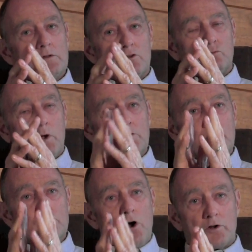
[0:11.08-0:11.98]
that's when
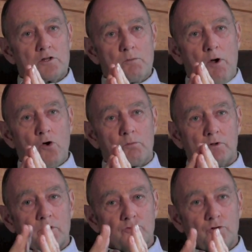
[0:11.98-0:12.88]
you're not in the
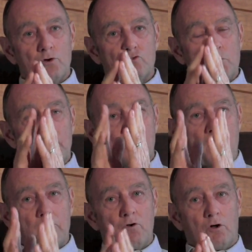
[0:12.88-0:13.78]
moment. As soon as you
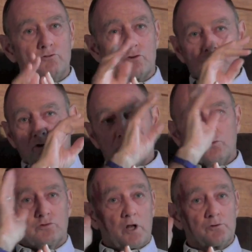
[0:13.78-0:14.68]
become conscious, it
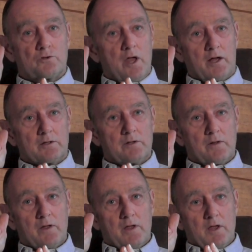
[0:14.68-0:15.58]
all slows down.
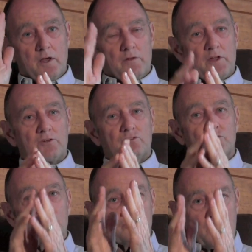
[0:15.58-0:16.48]
That's
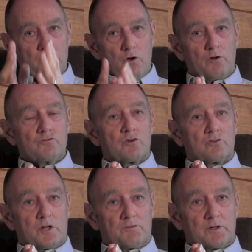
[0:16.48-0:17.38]
the
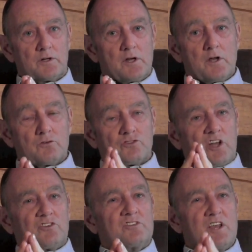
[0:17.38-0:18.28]
subconscious living.
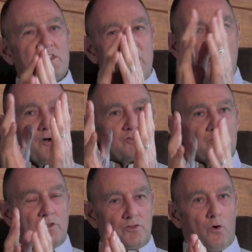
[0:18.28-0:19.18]

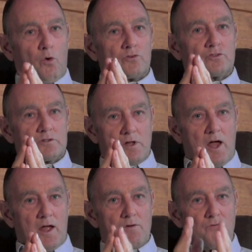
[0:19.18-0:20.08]
60,000 thoughts a
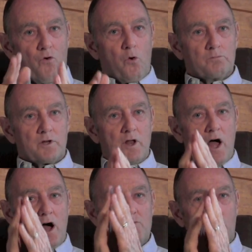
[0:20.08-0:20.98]
day, formed and
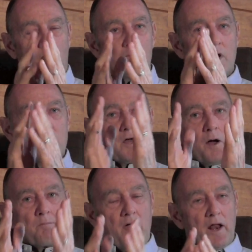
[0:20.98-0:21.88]
half-formed.
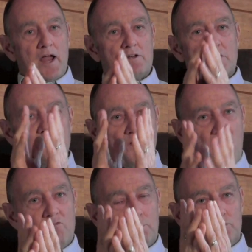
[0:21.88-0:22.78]
About
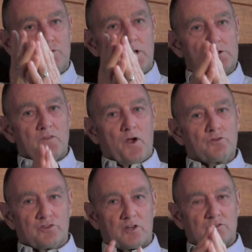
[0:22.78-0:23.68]
85% of
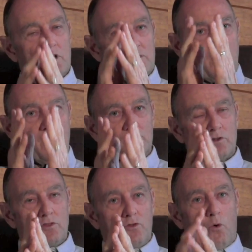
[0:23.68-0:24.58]
those
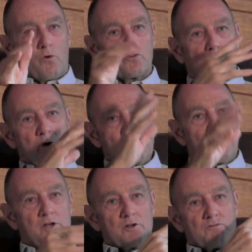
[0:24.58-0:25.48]
60,000 thoughts are
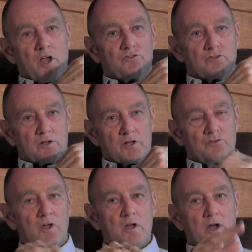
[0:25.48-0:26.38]
repeat of
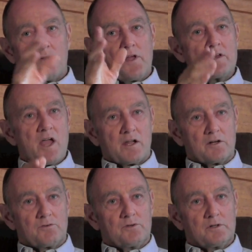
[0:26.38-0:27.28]
yesterday's, and they're
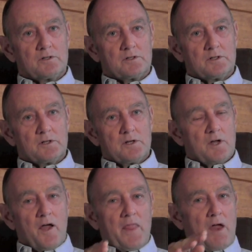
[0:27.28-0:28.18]
negative.
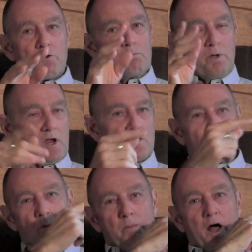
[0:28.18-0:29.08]
And they're repeat
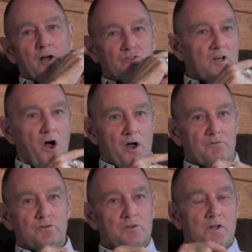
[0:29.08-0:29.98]
of the past
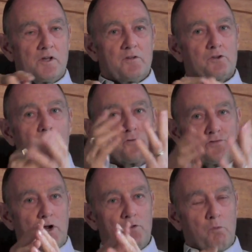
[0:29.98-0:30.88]
lives. You can
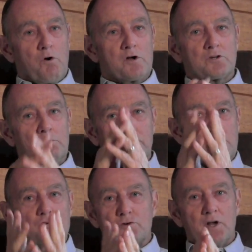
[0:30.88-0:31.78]
throw the word
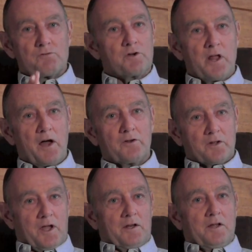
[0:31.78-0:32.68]
computer in every now and
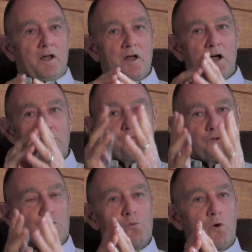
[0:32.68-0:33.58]
again, and a
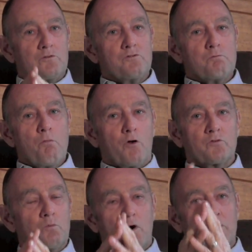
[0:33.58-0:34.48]
few
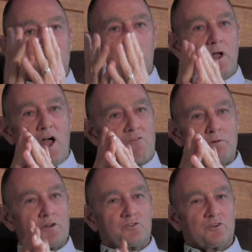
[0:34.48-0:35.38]
modern words we have,
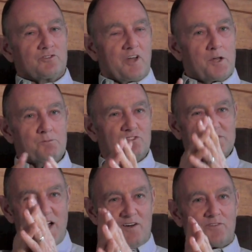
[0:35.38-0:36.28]
but it's the same
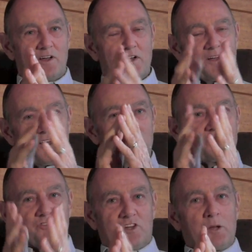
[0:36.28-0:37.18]
stuff.
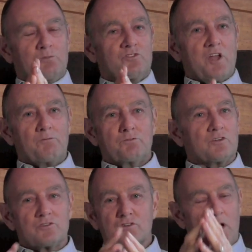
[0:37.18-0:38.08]
It's the same
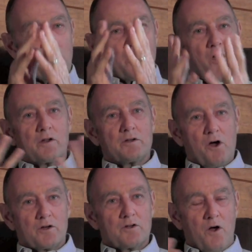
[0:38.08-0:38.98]
substance going on and
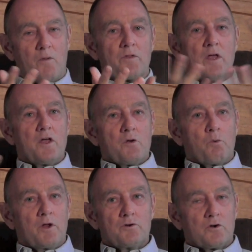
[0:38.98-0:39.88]
on and on.
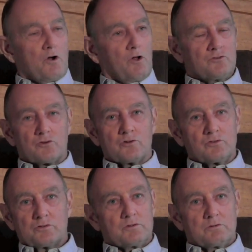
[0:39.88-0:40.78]
When you're
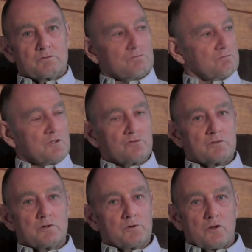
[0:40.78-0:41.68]
conscious,
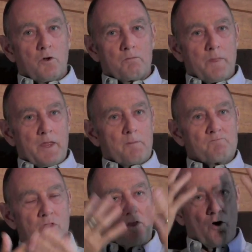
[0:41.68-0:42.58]

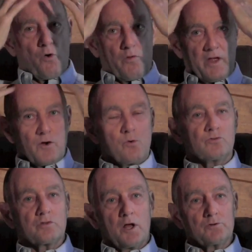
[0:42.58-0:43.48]
that all
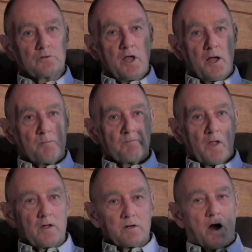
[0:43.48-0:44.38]
slows down.
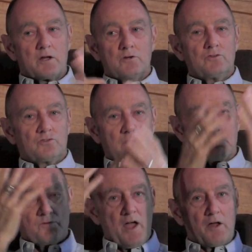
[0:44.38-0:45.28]
You know, I can sit
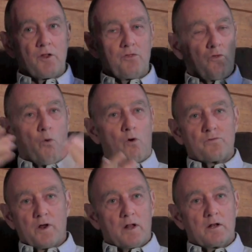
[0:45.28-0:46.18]
without a thought
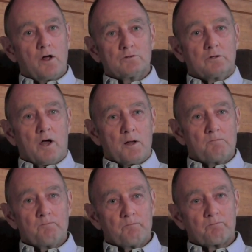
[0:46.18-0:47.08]
for a long time.